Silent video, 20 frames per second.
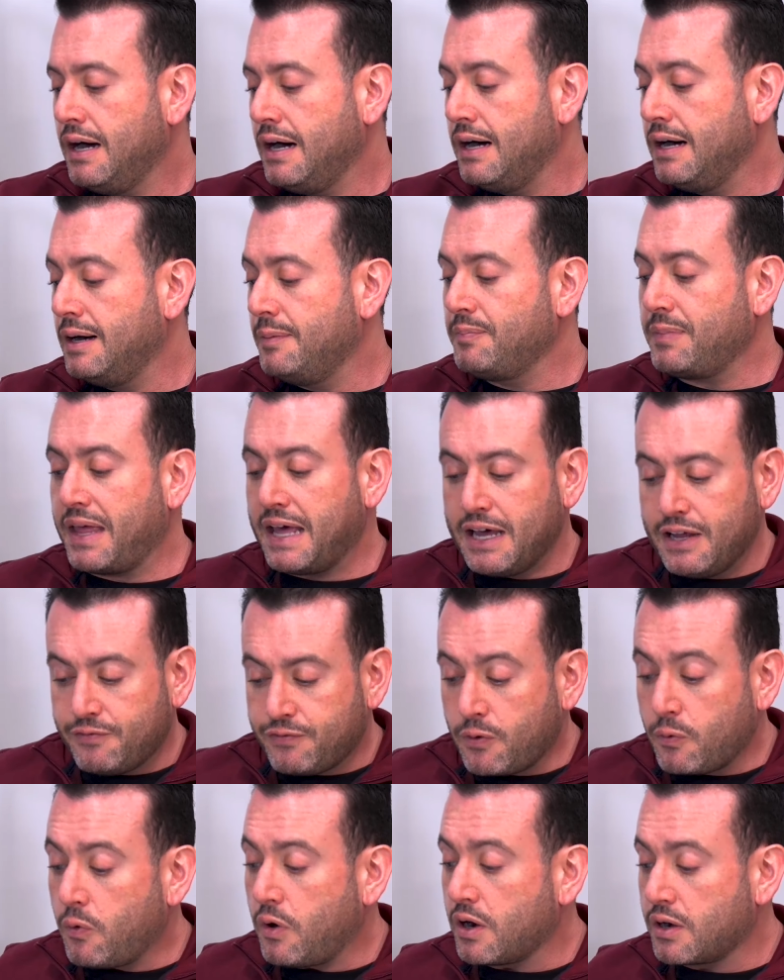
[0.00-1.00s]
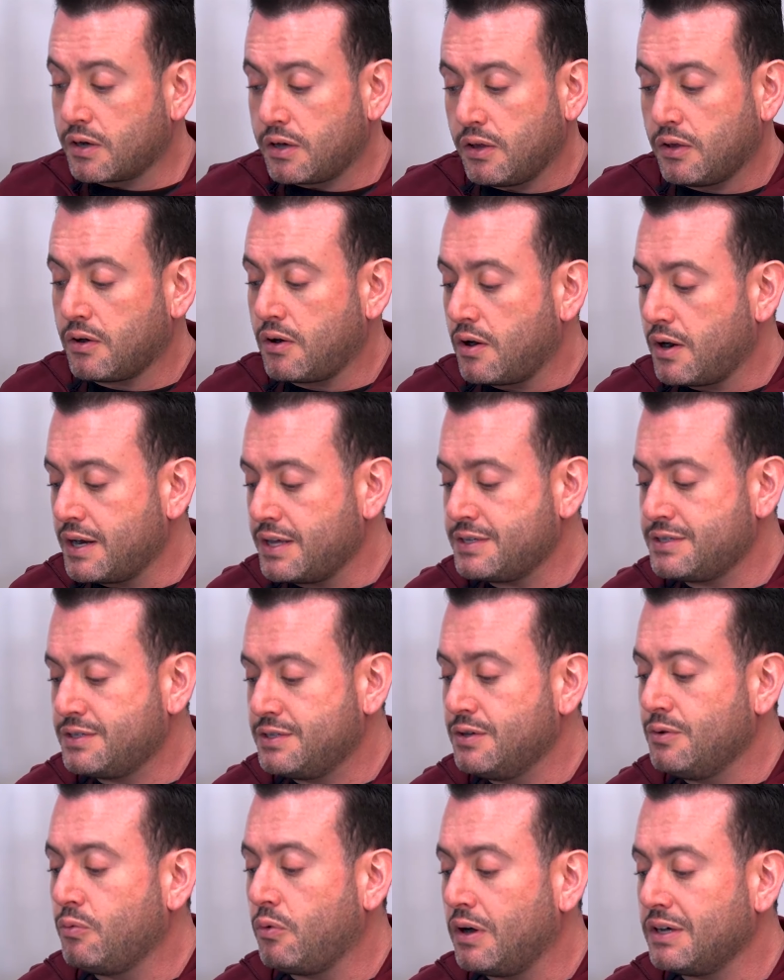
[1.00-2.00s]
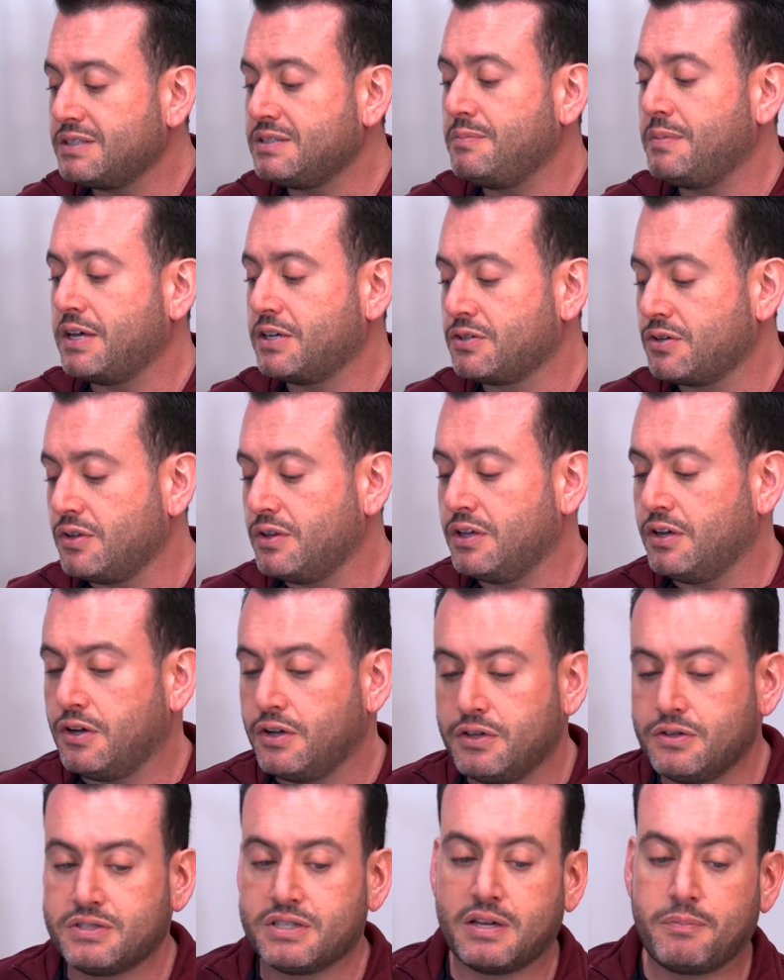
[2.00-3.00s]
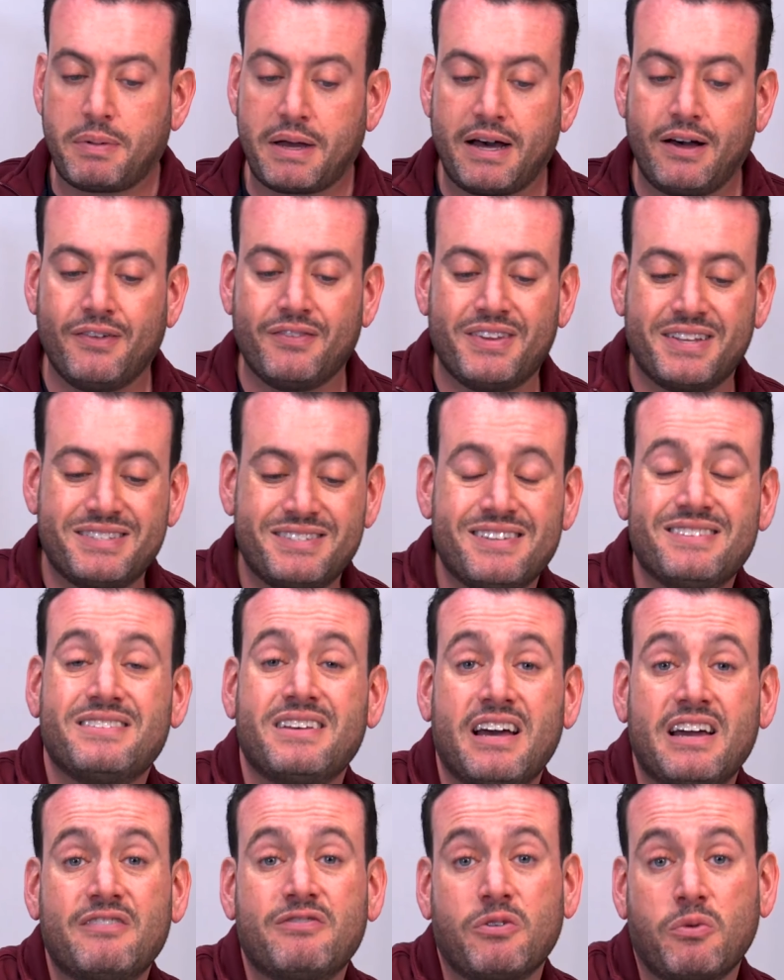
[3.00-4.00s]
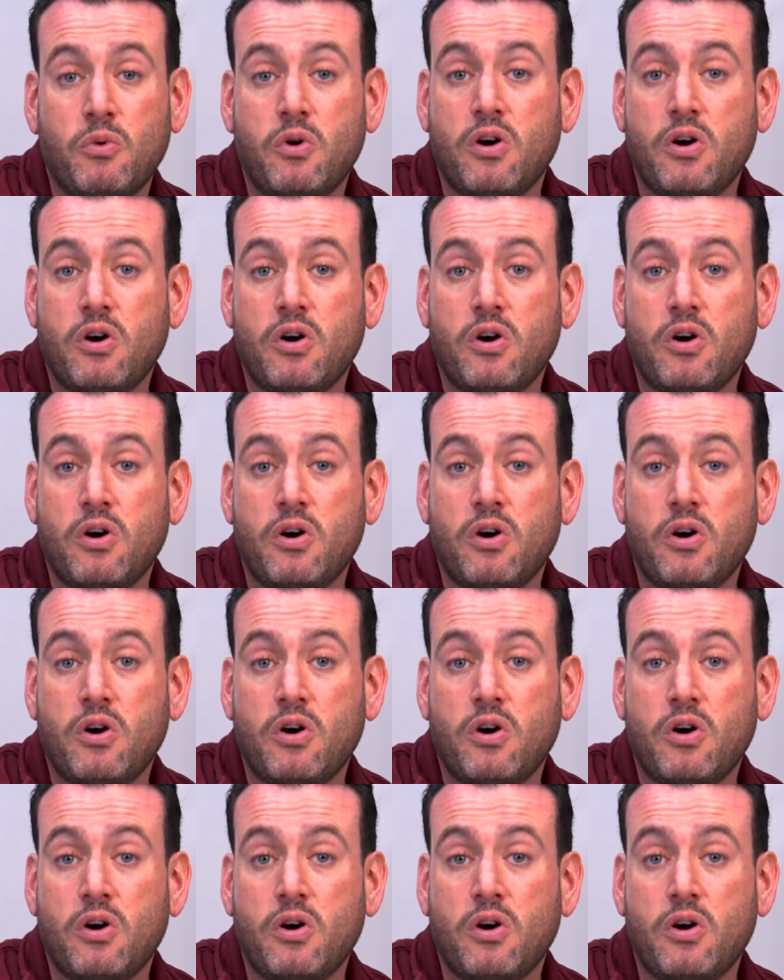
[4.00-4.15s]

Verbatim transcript: Um, and for watercolor artists, you want to make sure that you're using a palette that's designed for